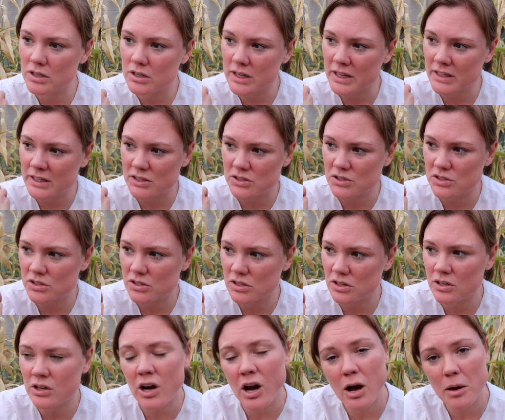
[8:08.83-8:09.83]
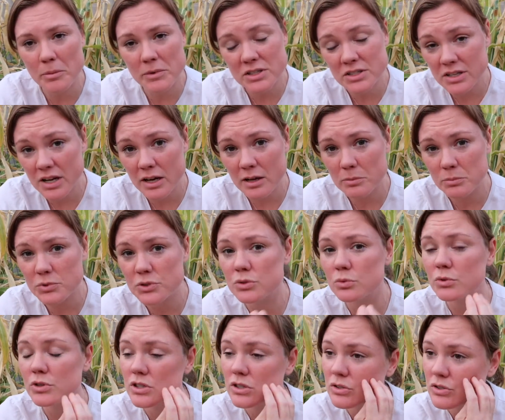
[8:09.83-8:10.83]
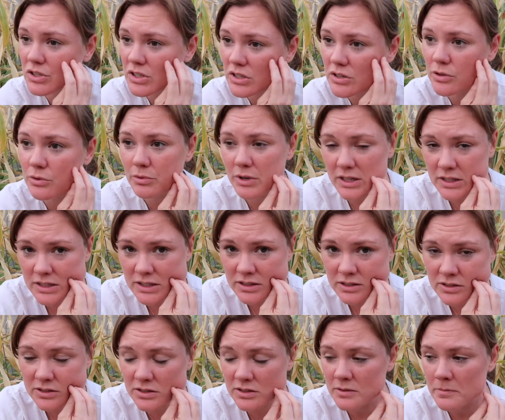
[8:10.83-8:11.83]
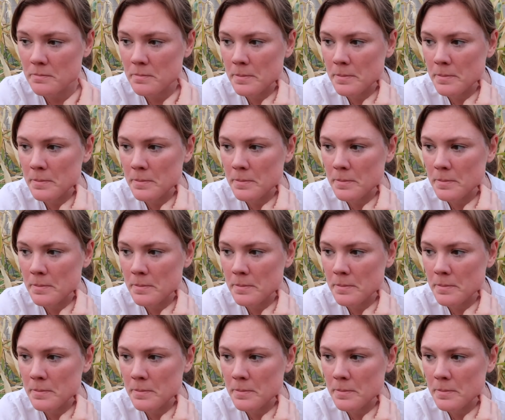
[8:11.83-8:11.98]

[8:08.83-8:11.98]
I guess, common types where you see the redness.